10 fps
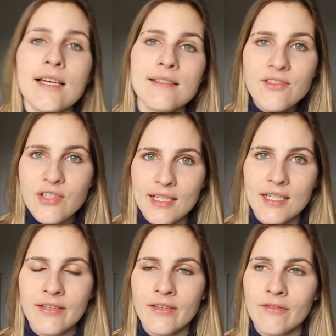Yeah, essentially I
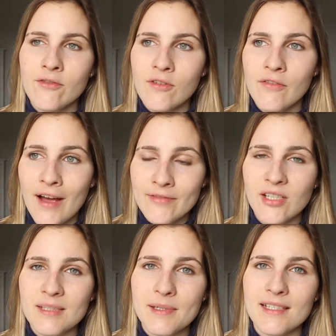didn't give it a full 5
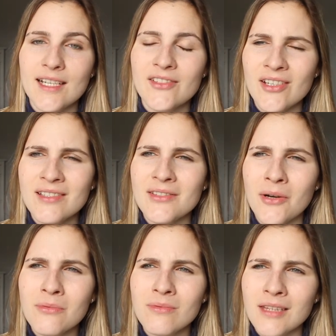stars because I just
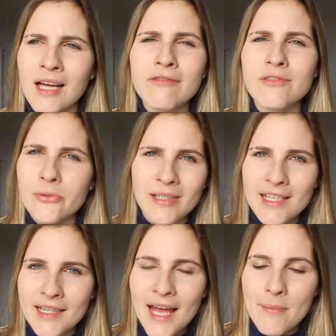don't love
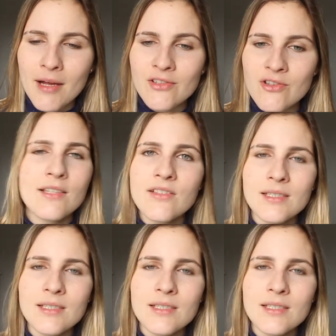Julian that much. It's